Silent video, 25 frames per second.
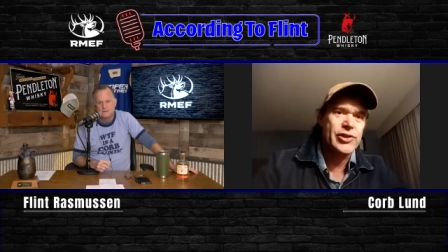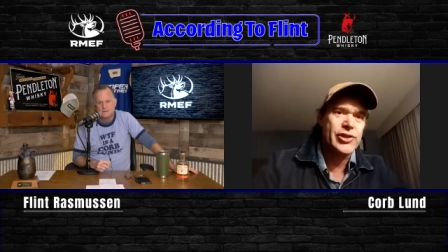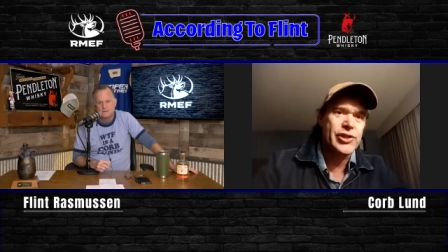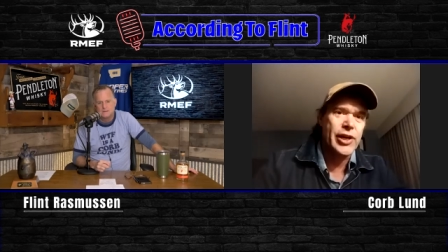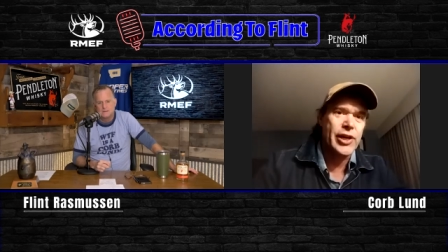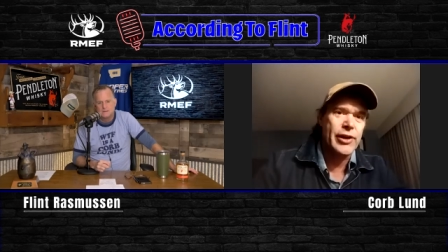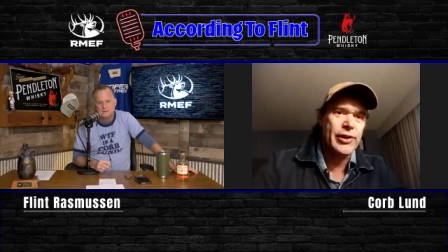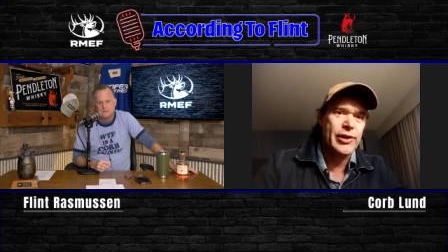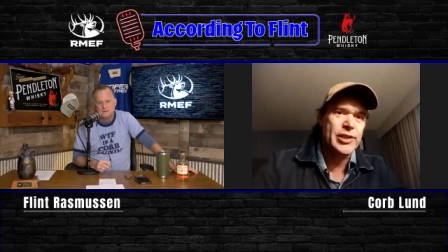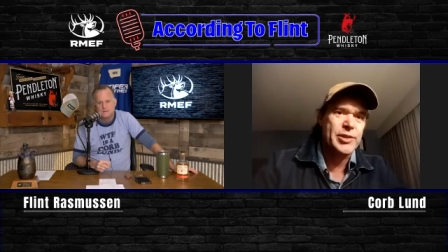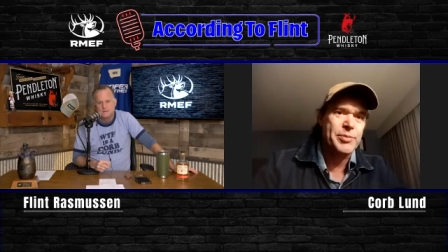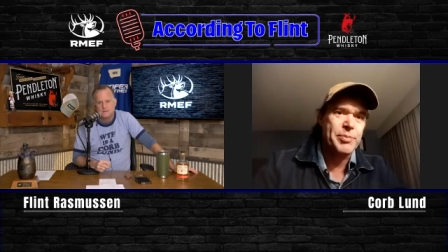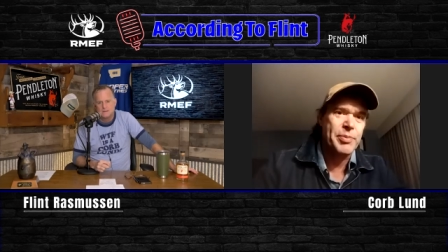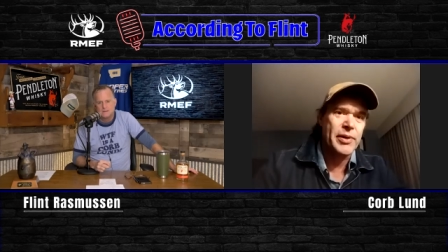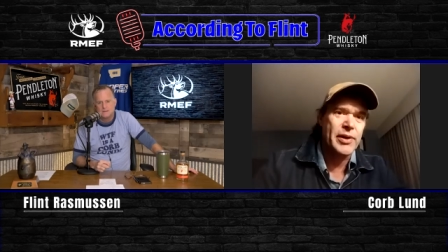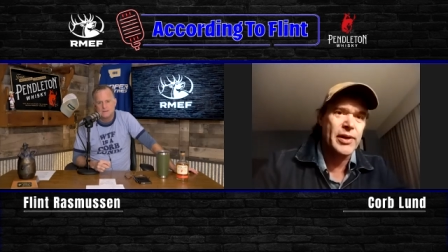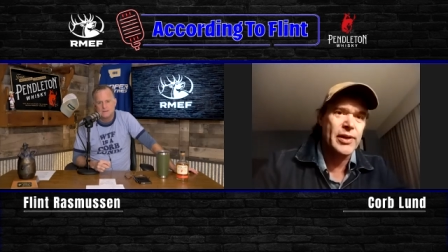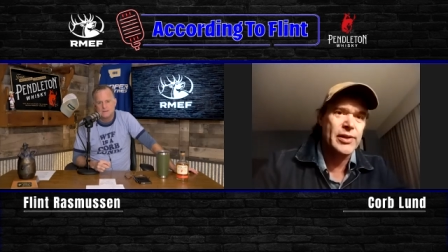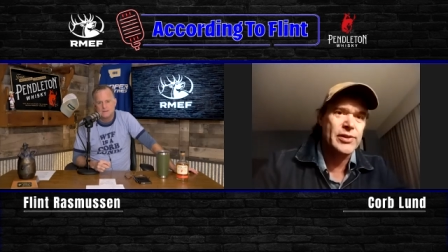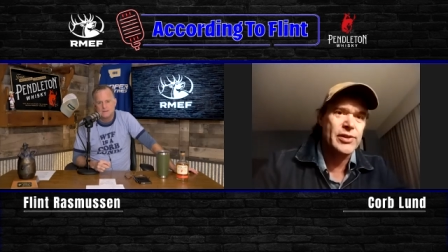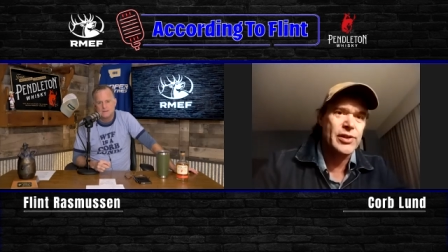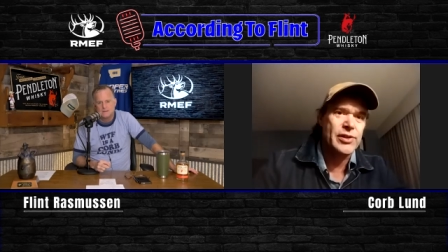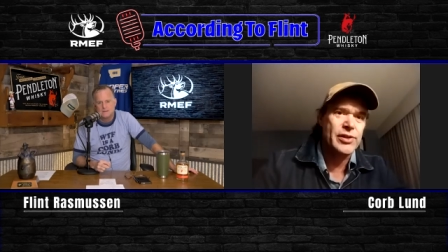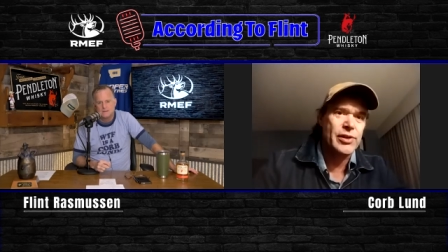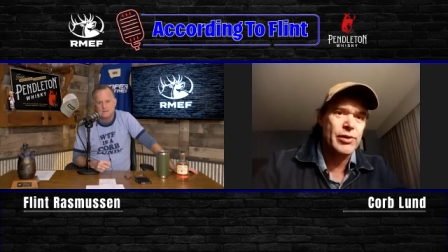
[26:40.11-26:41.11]
and shared
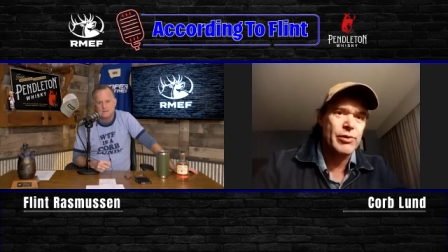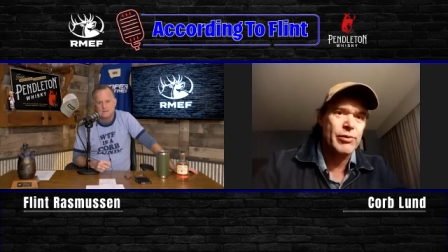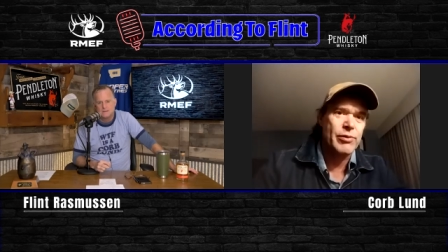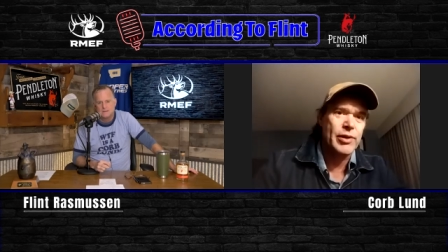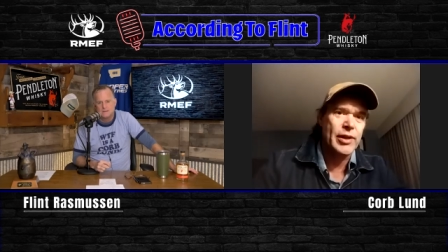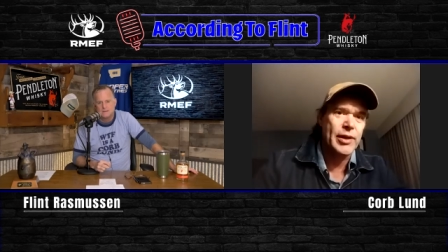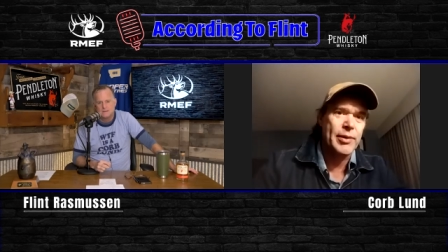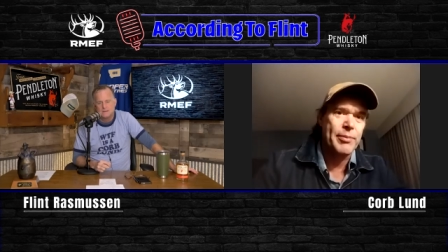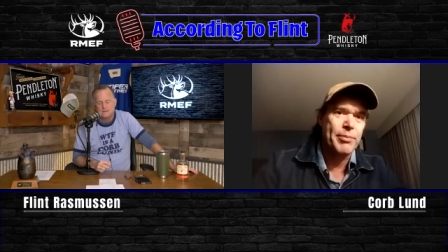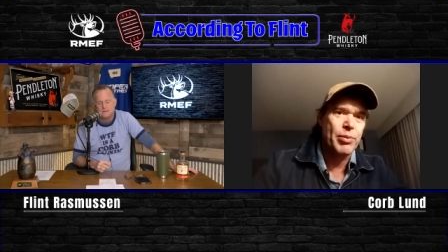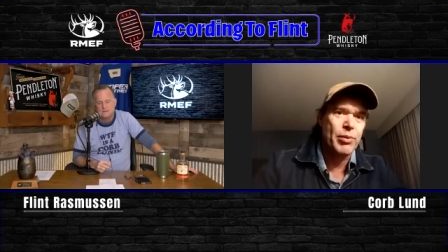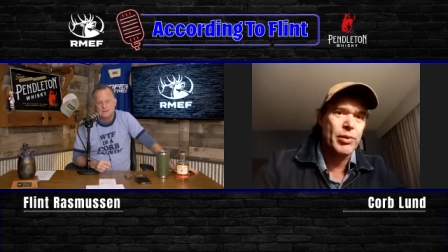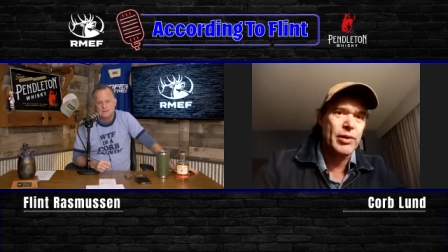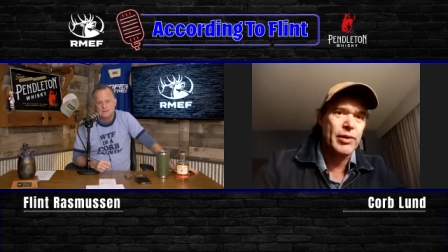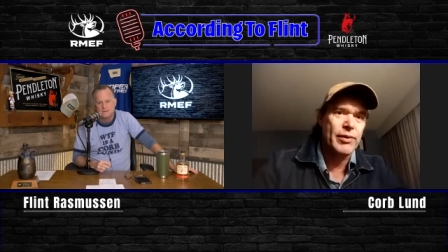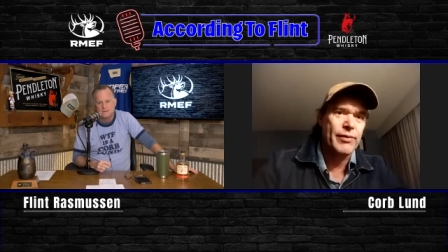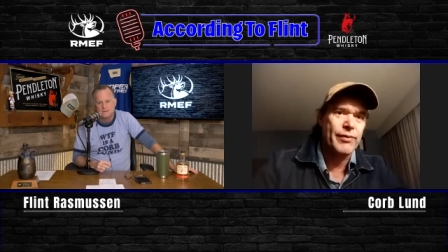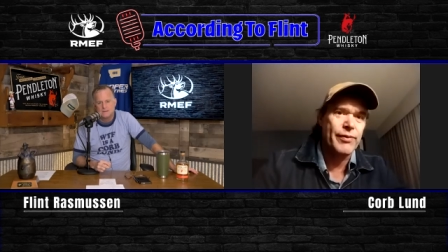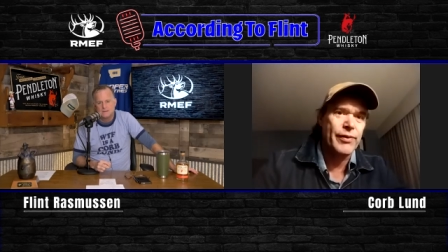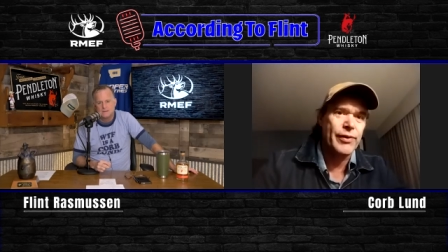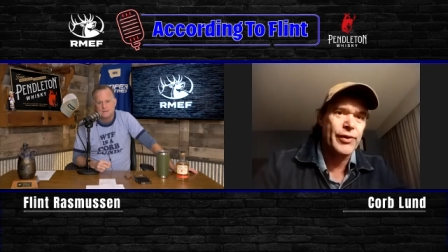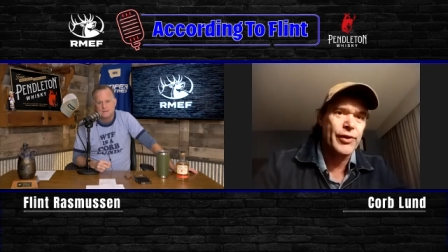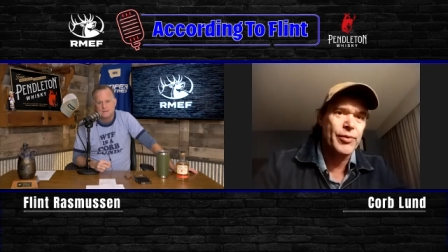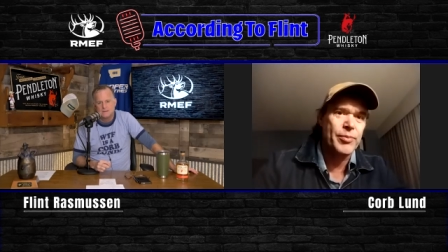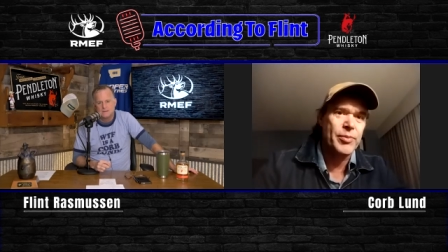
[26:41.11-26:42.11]
experiences are really
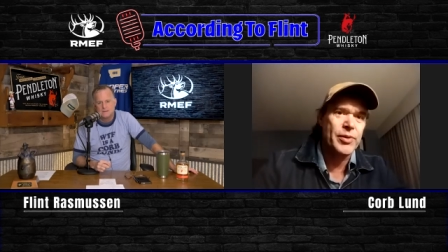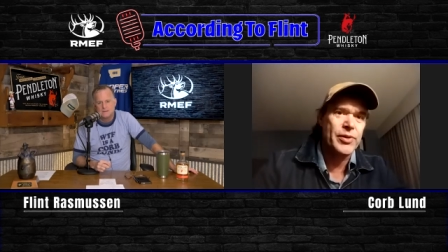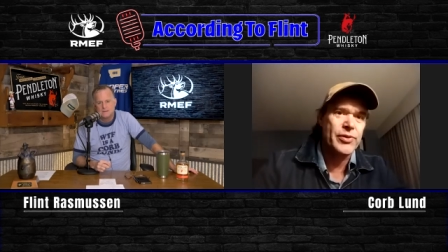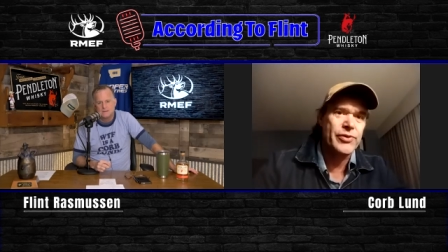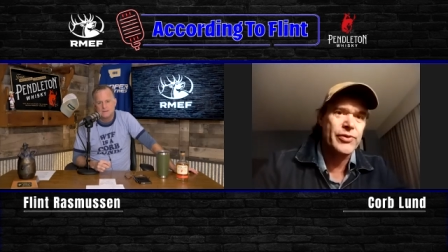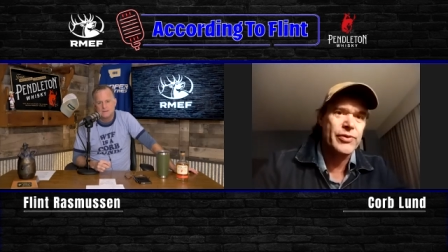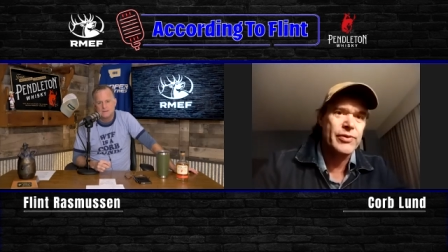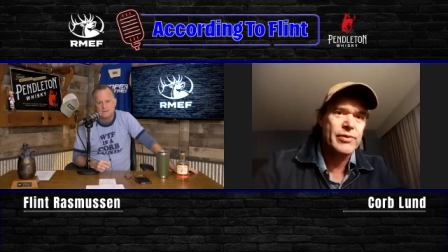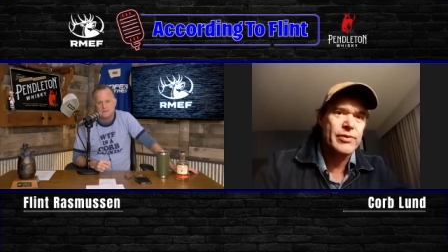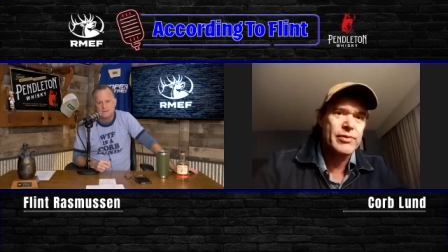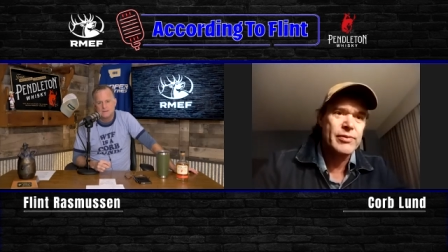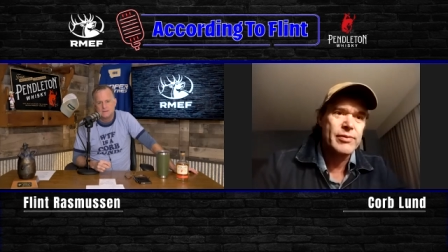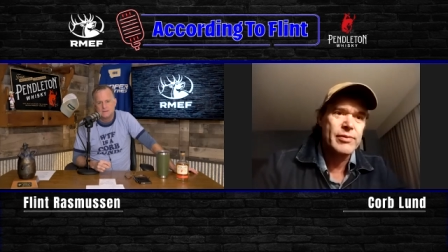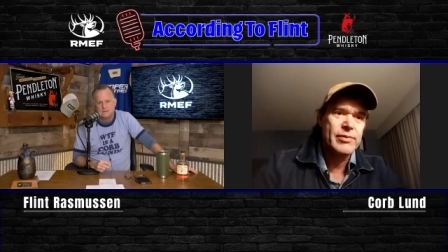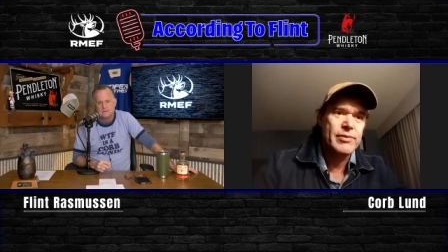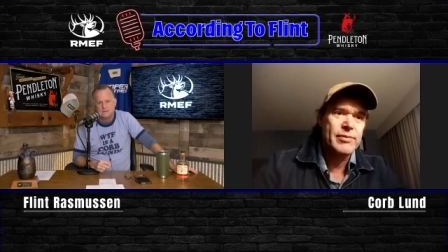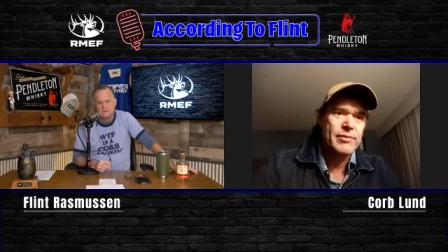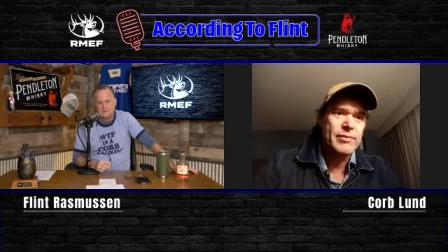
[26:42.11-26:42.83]
important for humans.